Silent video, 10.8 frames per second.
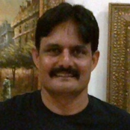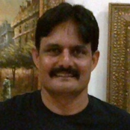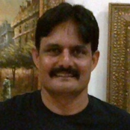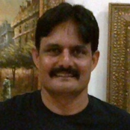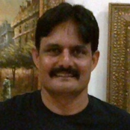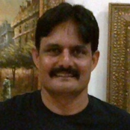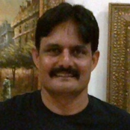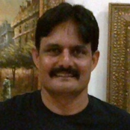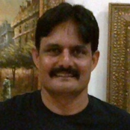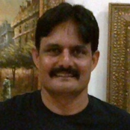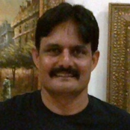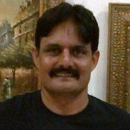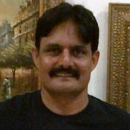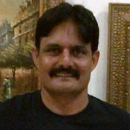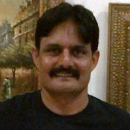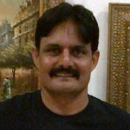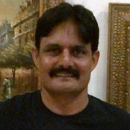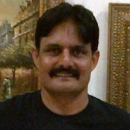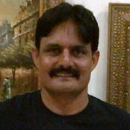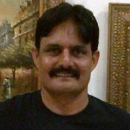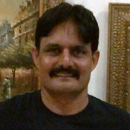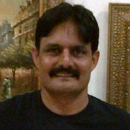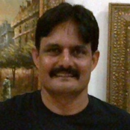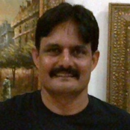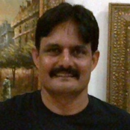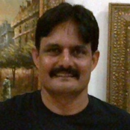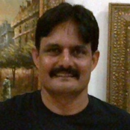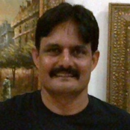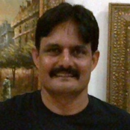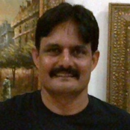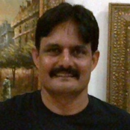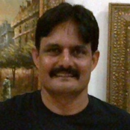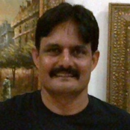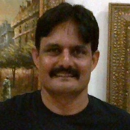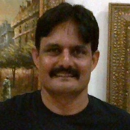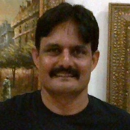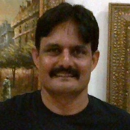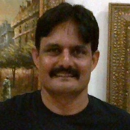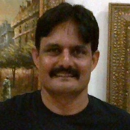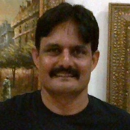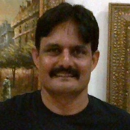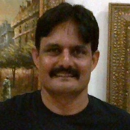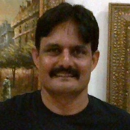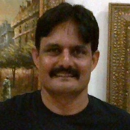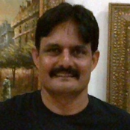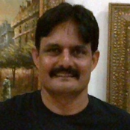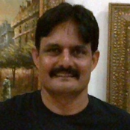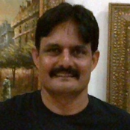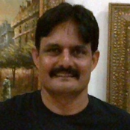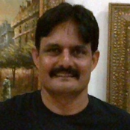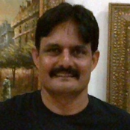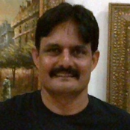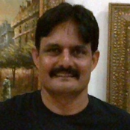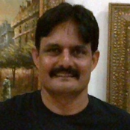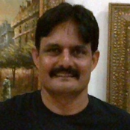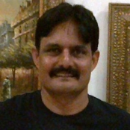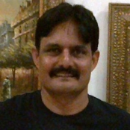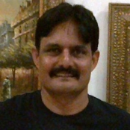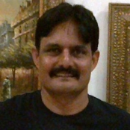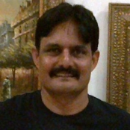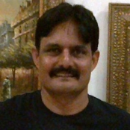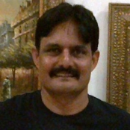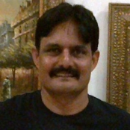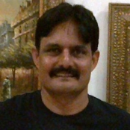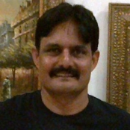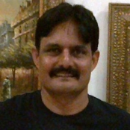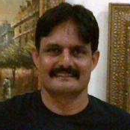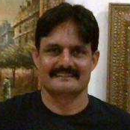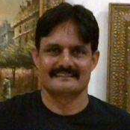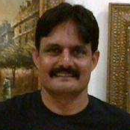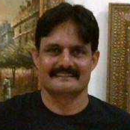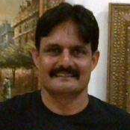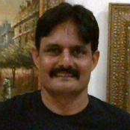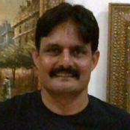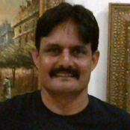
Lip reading: (no lip movement)